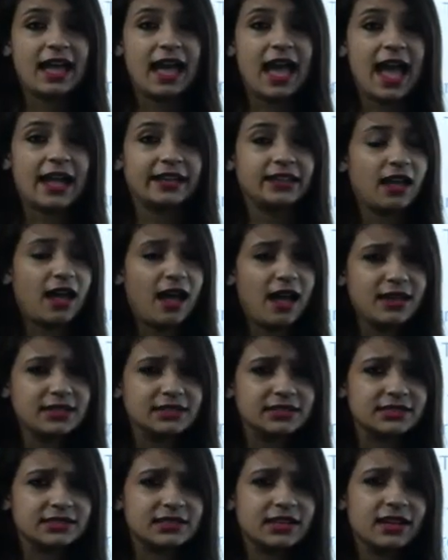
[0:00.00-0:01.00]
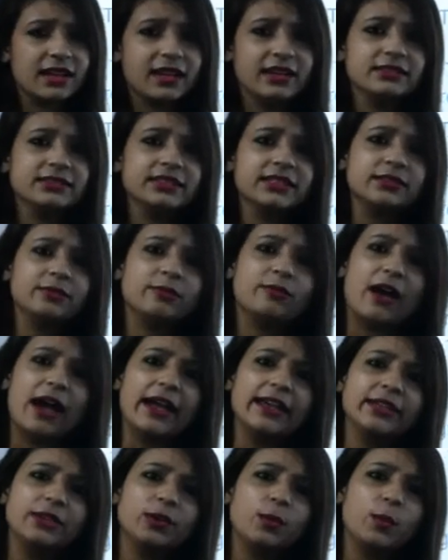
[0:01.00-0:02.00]
and asked that
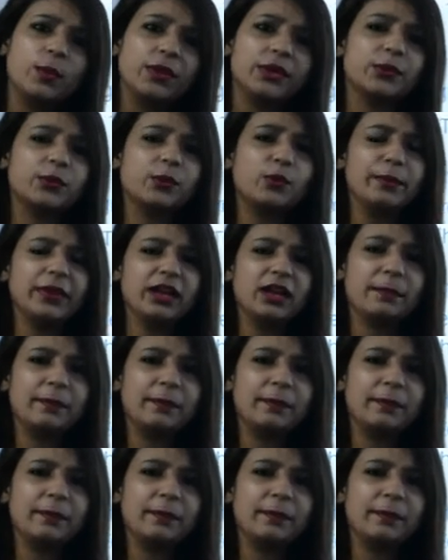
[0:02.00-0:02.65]
why you were roaming